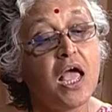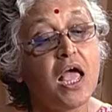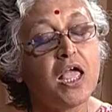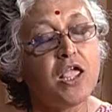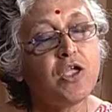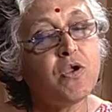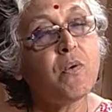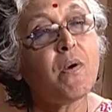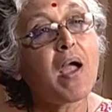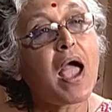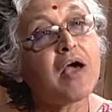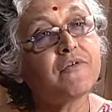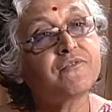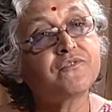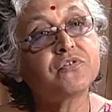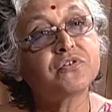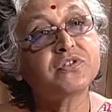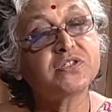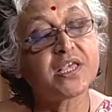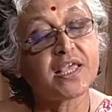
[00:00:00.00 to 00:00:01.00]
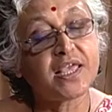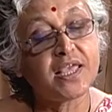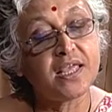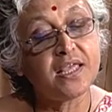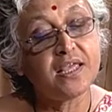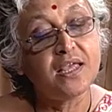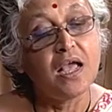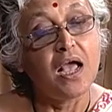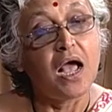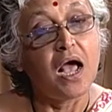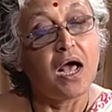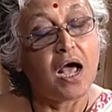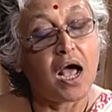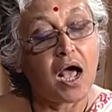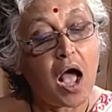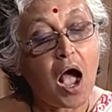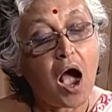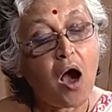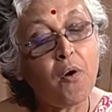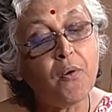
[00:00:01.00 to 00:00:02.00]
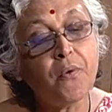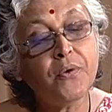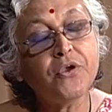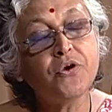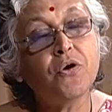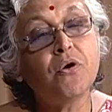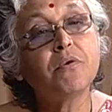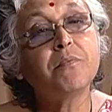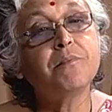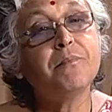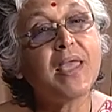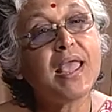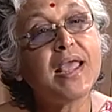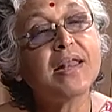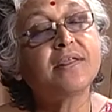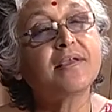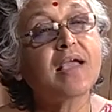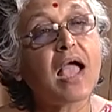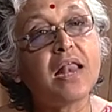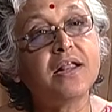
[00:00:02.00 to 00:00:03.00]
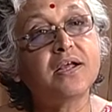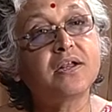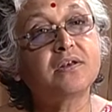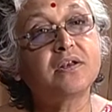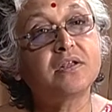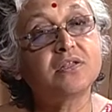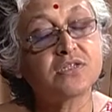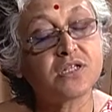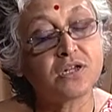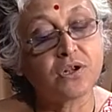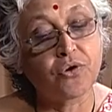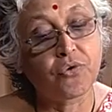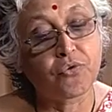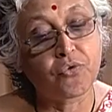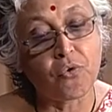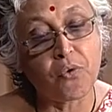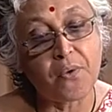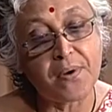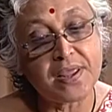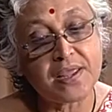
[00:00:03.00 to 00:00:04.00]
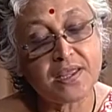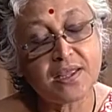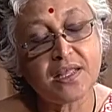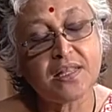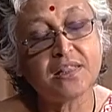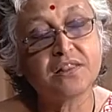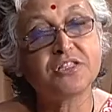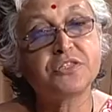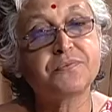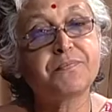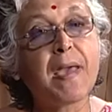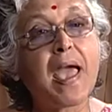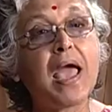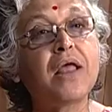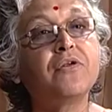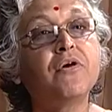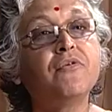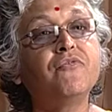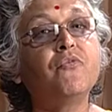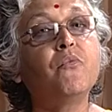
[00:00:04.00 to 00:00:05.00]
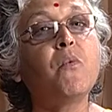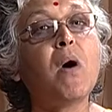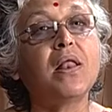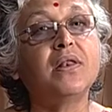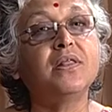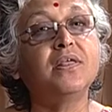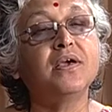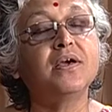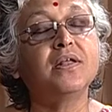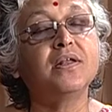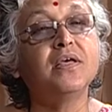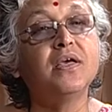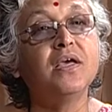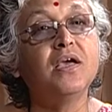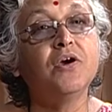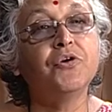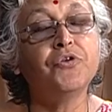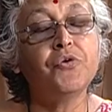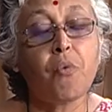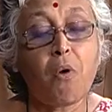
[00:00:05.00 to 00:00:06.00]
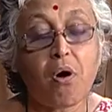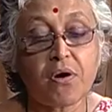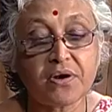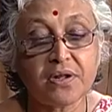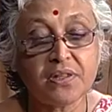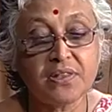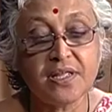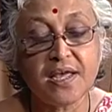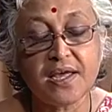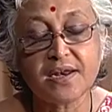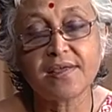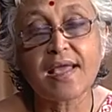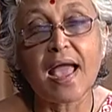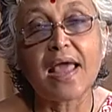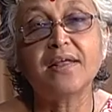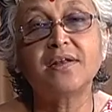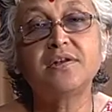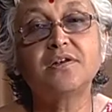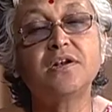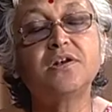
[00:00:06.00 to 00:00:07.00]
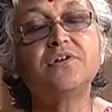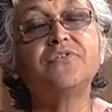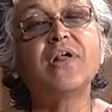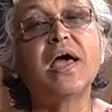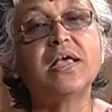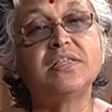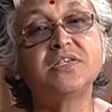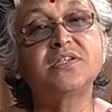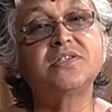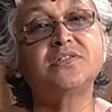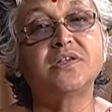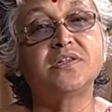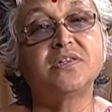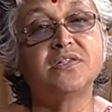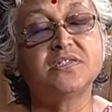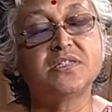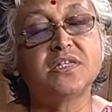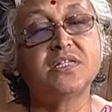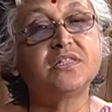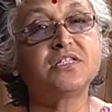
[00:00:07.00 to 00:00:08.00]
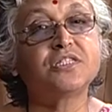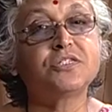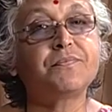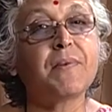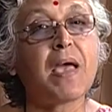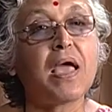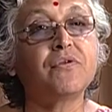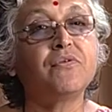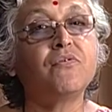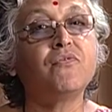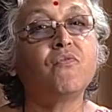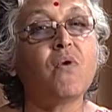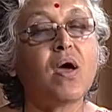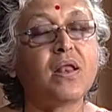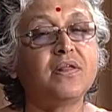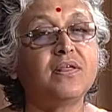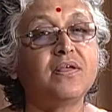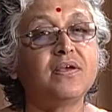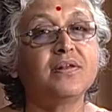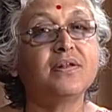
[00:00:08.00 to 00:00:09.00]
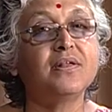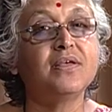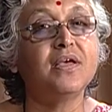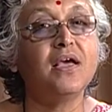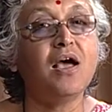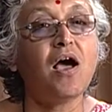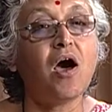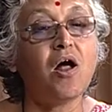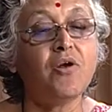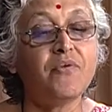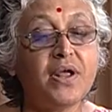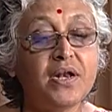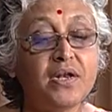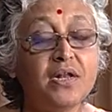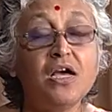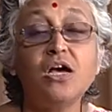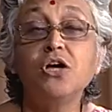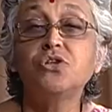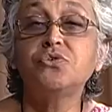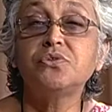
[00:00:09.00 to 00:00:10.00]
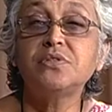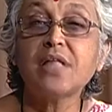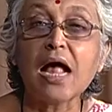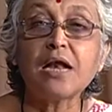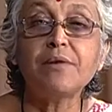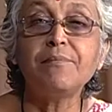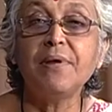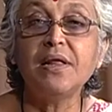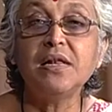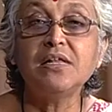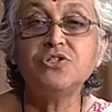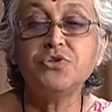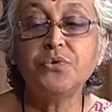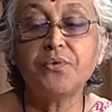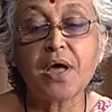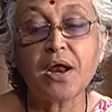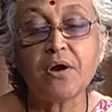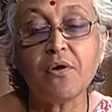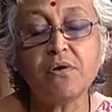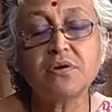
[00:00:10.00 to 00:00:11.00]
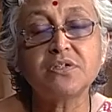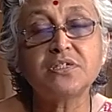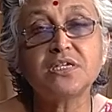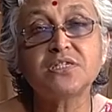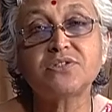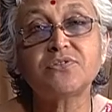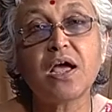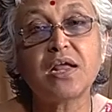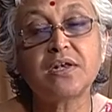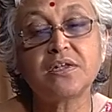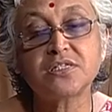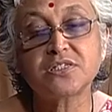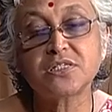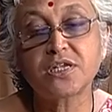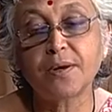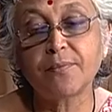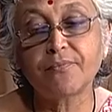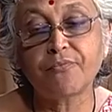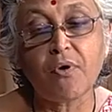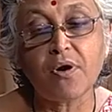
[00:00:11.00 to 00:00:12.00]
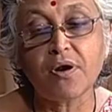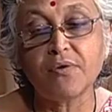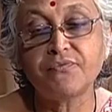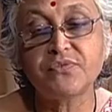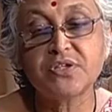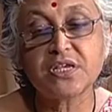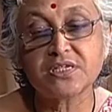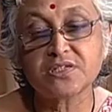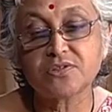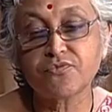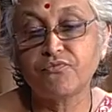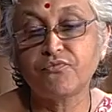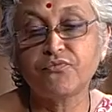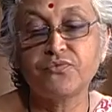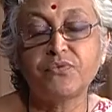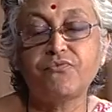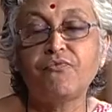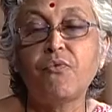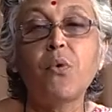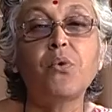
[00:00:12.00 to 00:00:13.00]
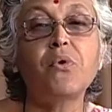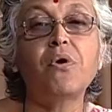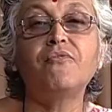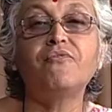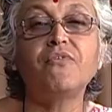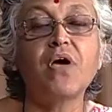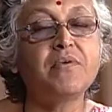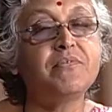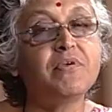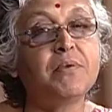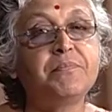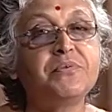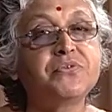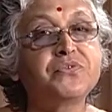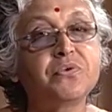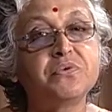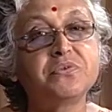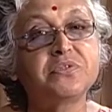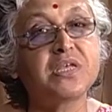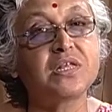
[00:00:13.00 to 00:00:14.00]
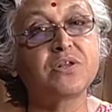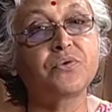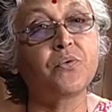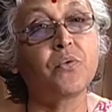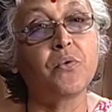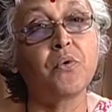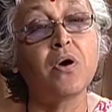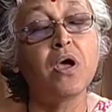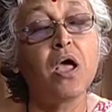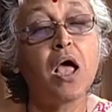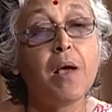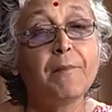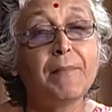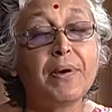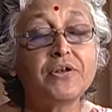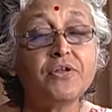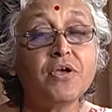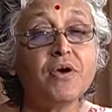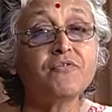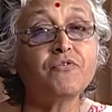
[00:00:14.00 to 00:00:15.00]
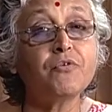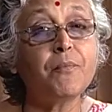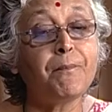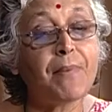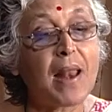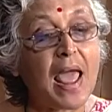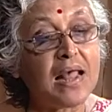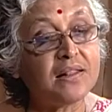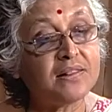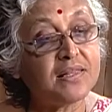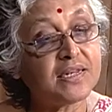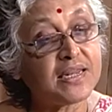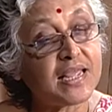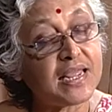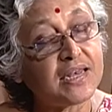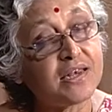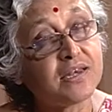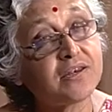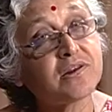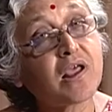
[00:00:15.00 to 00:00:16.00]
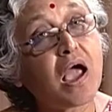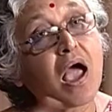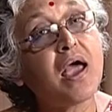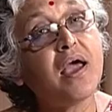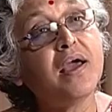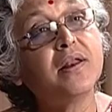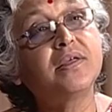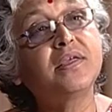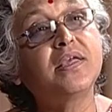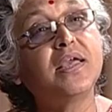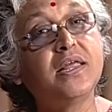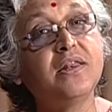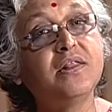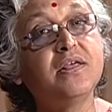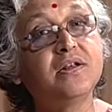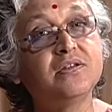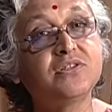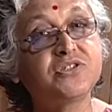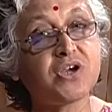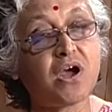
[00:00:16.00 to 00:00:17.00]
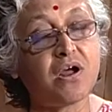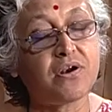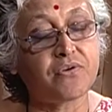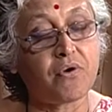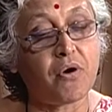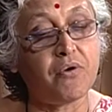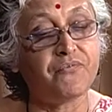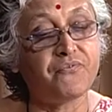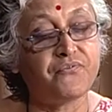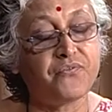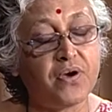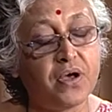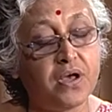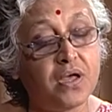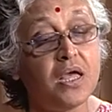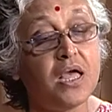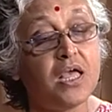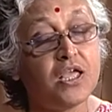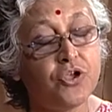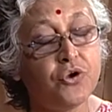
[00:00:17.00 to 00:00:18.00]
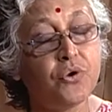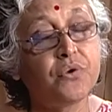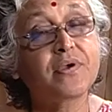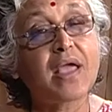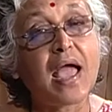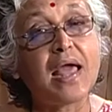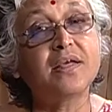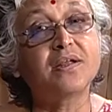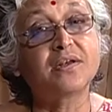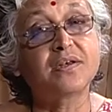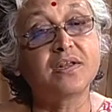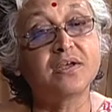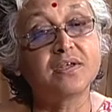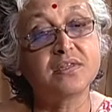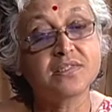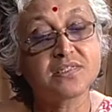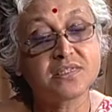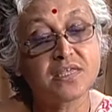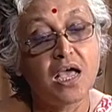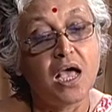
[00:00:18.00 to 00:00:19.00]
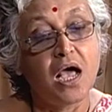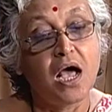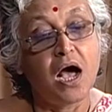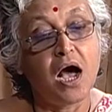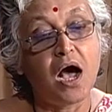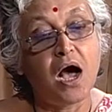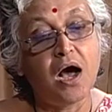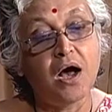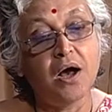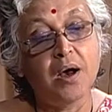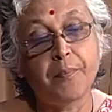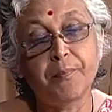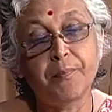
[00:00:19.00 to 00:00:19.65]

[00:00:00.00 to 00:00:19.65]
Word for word: you have to say how your main characters are growing in the span of one year. You know, what are their character trajectories in the span of one year, all right? So, that means you cannot just write a script for just four or five episodes and go, but you have to plan that entire career chart of uh, your characters, uh,